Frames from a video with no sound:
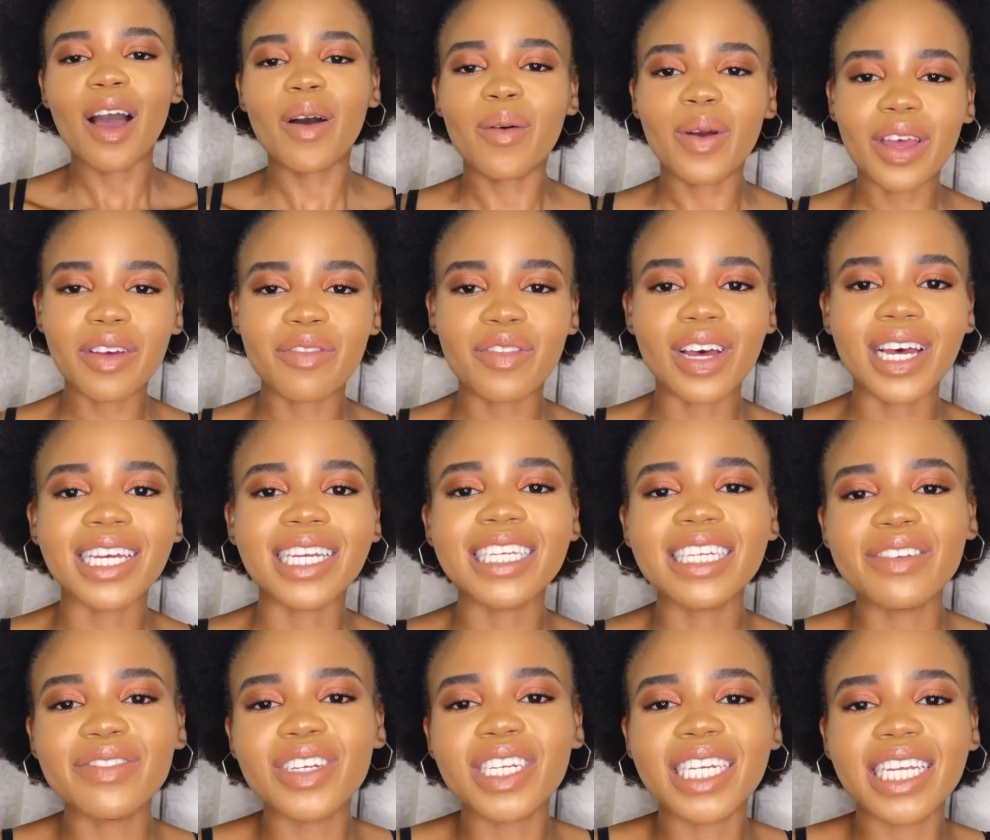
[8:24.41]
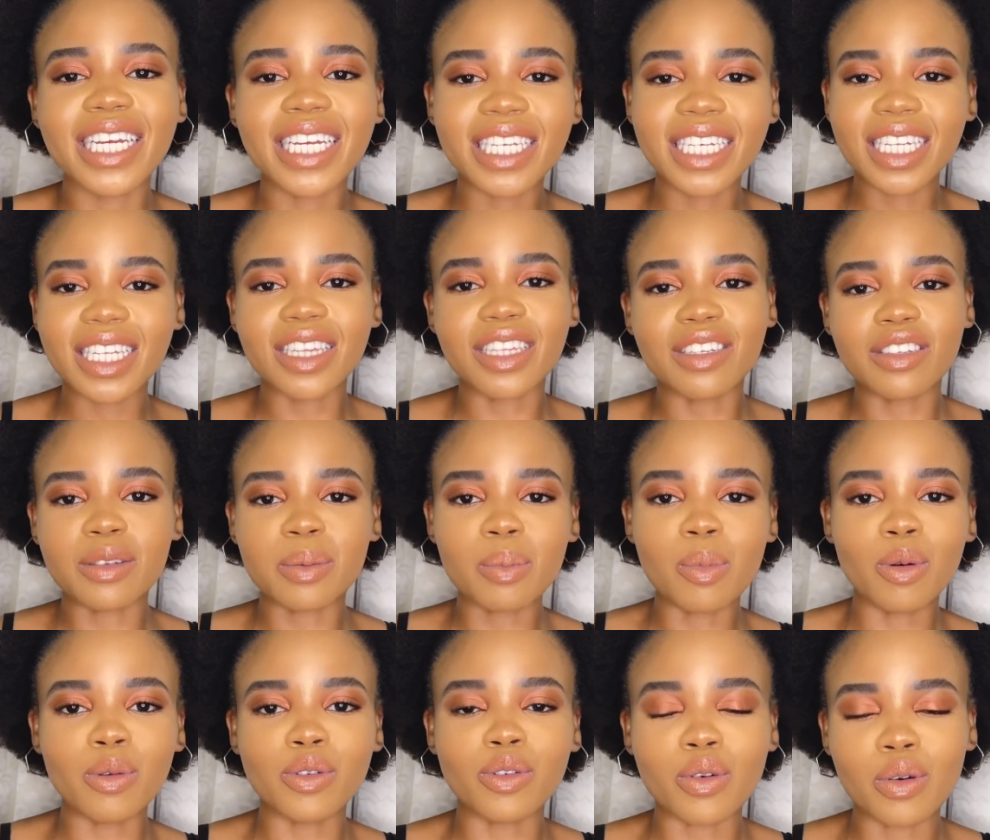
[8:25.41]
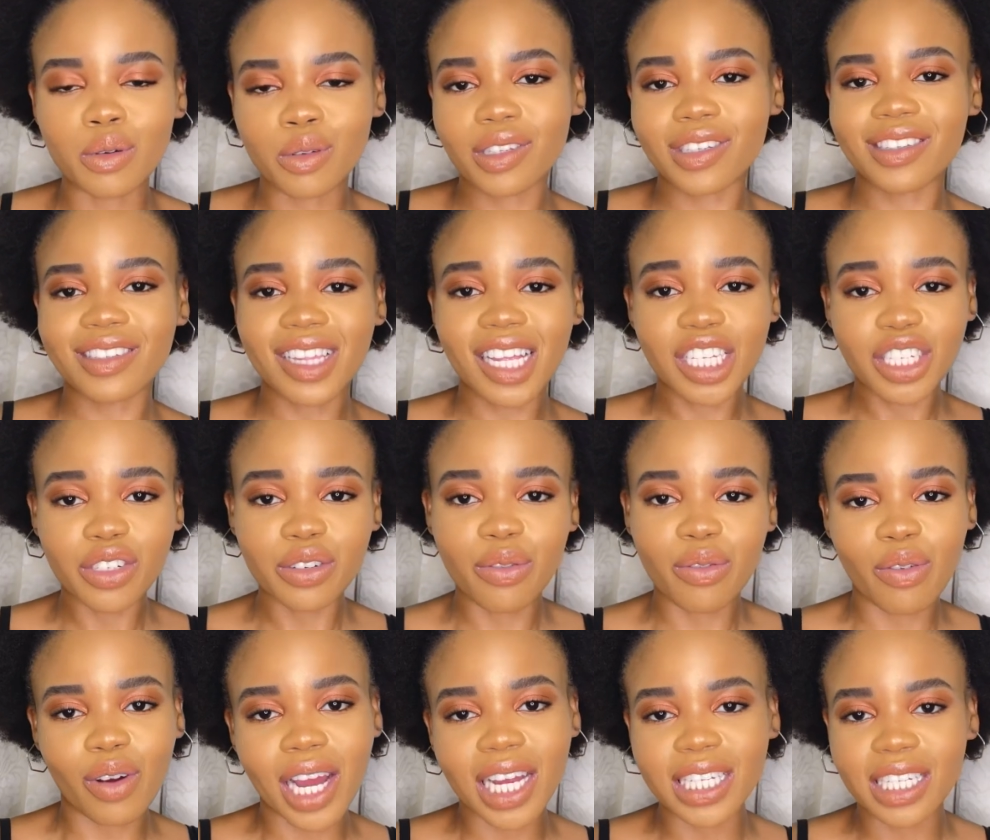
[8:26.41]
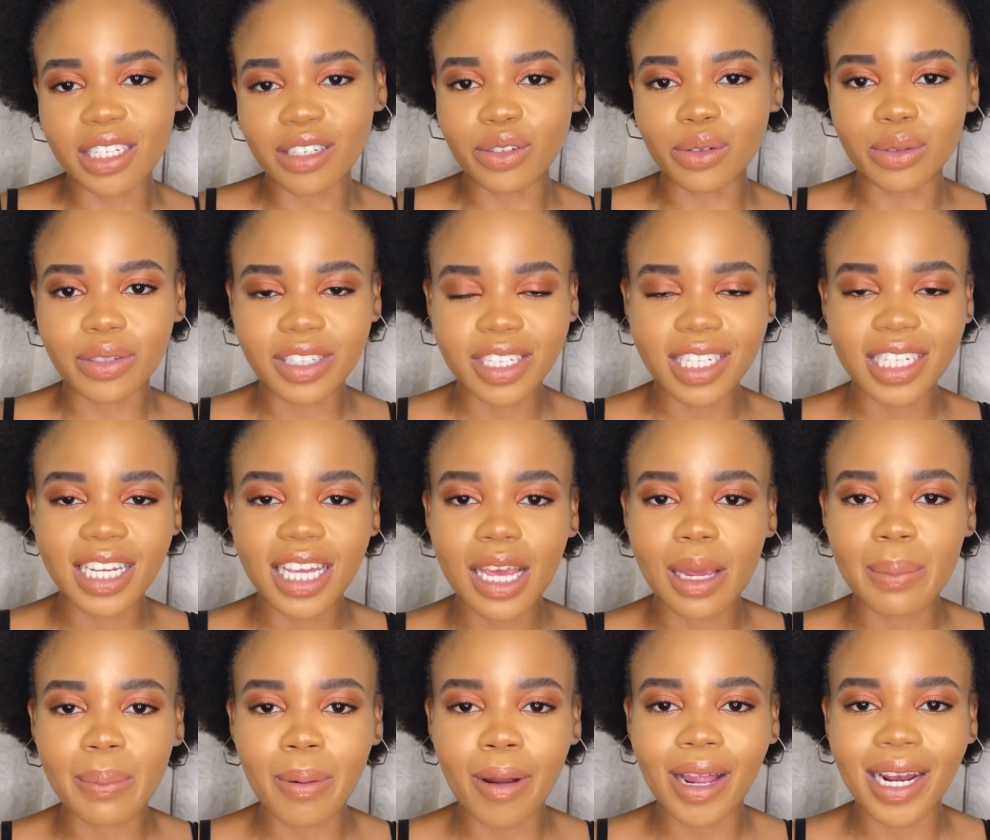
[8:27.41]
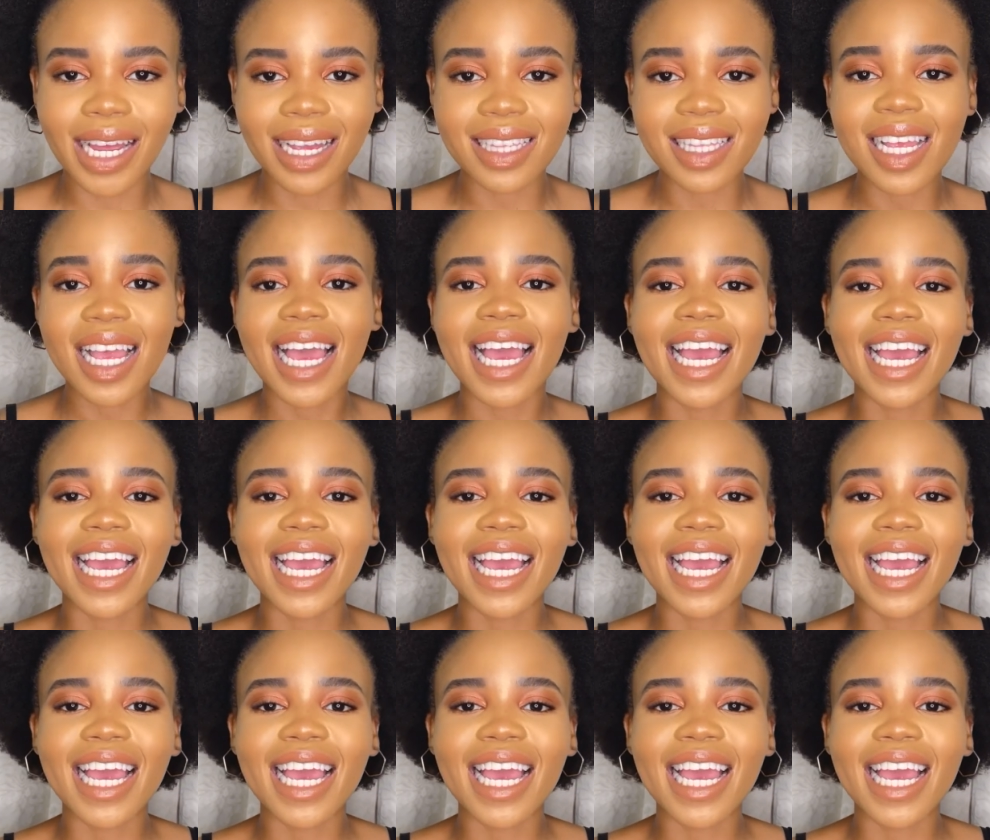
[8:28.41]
However, even in the small doses that you find in your skincare products,